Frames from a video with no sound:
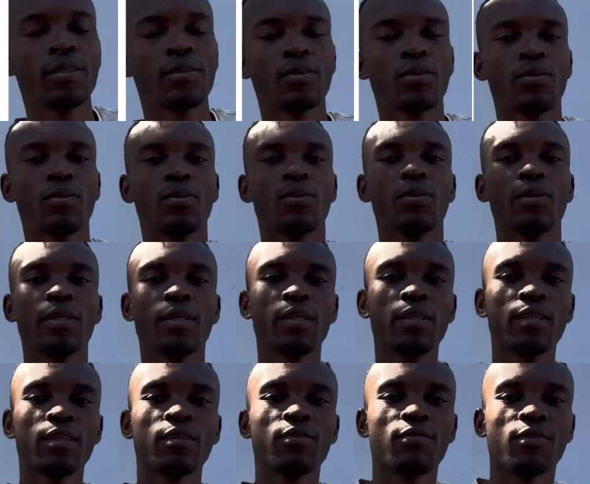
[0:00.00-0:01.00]
so in
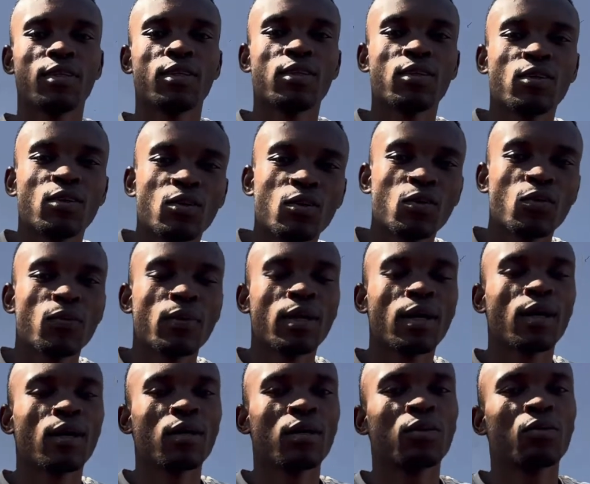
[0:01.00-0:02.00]
this video we
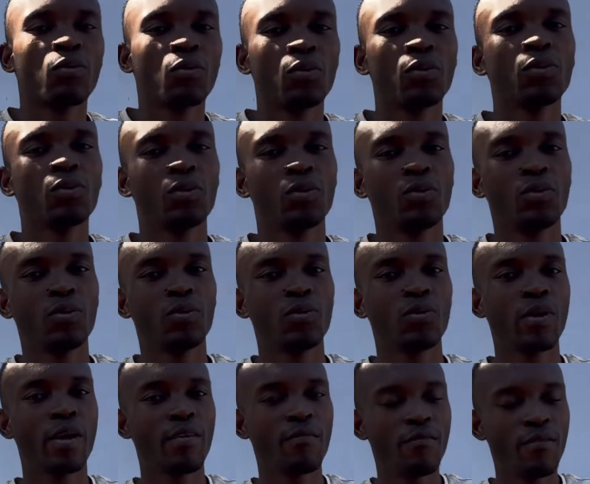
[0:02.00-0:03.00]
are going to do
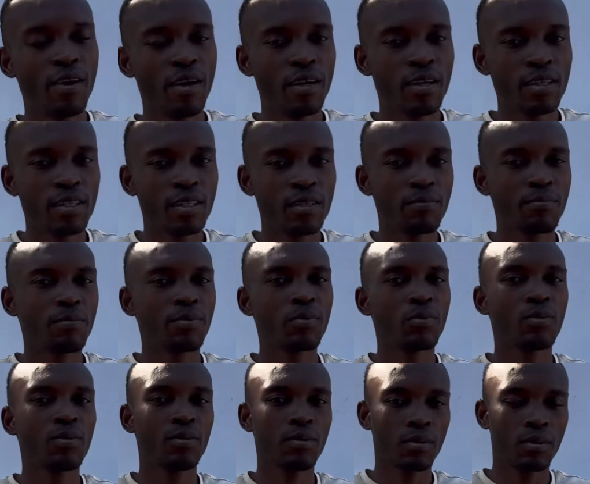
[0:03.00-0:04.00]
a very
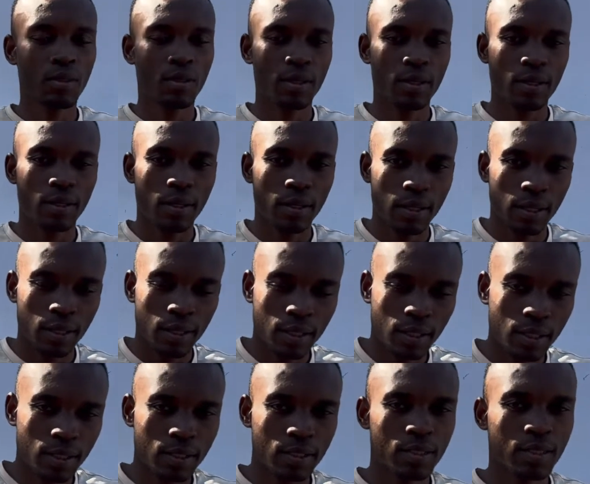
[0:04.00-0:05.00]
simple
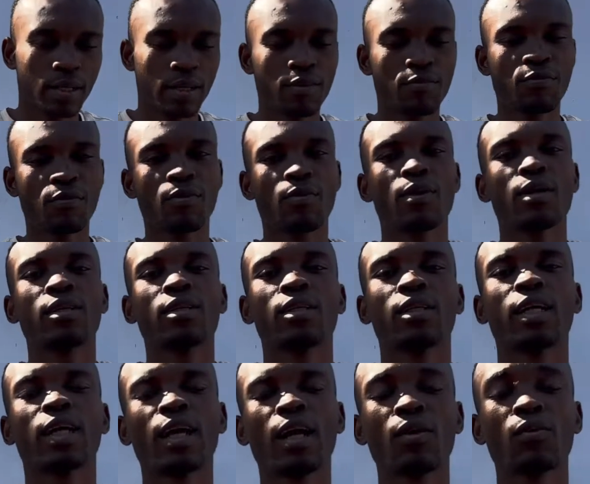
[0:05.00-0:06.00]
and straightforward
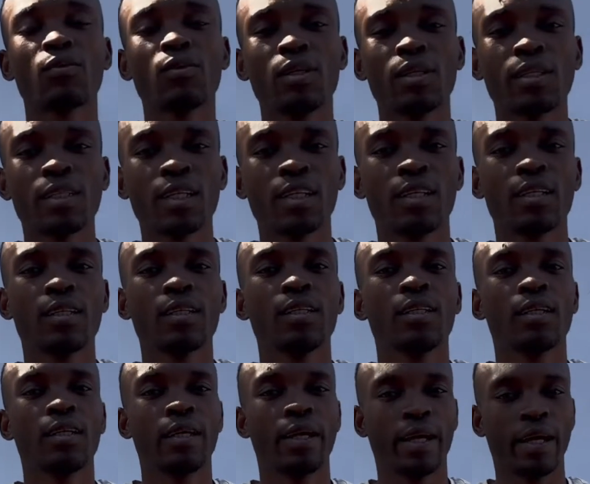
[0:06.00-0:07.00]
calculation
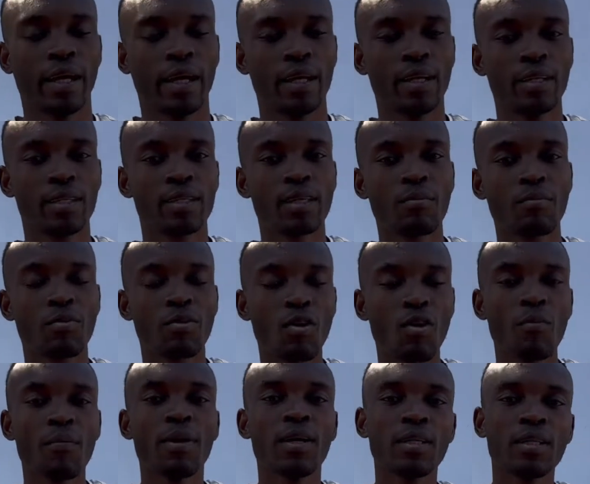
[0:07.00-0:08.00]
and some
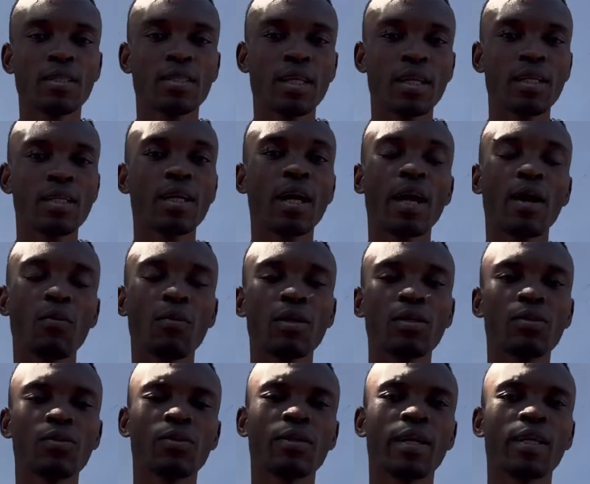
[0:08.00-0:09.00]
comment that i
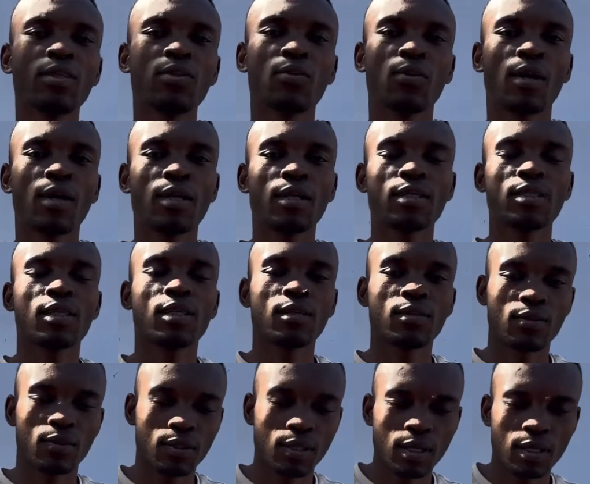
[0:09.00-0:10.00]
want you guys to understand
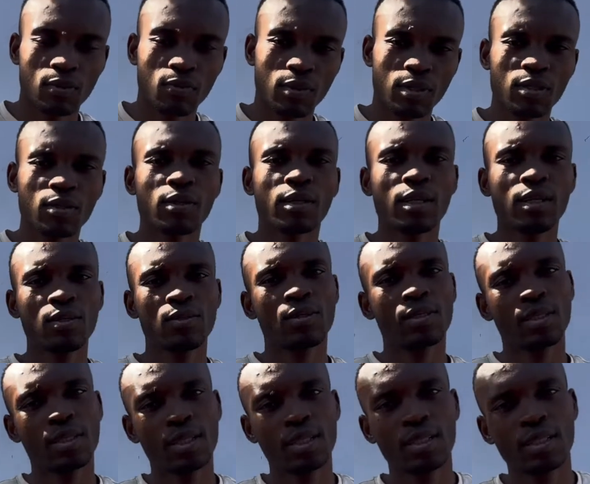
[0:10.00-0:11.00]
so that when you write your
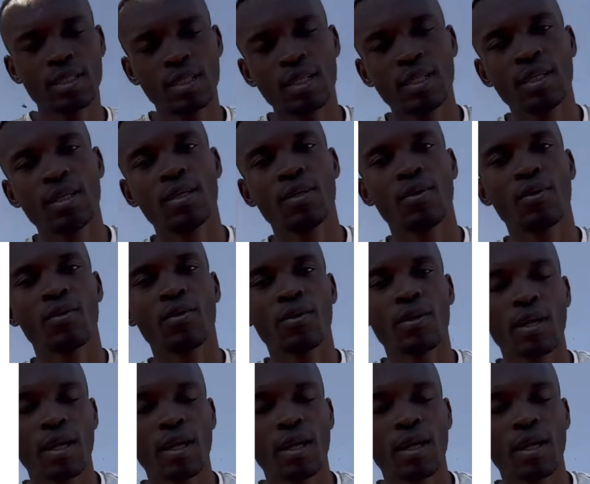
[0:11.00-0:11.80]
test or your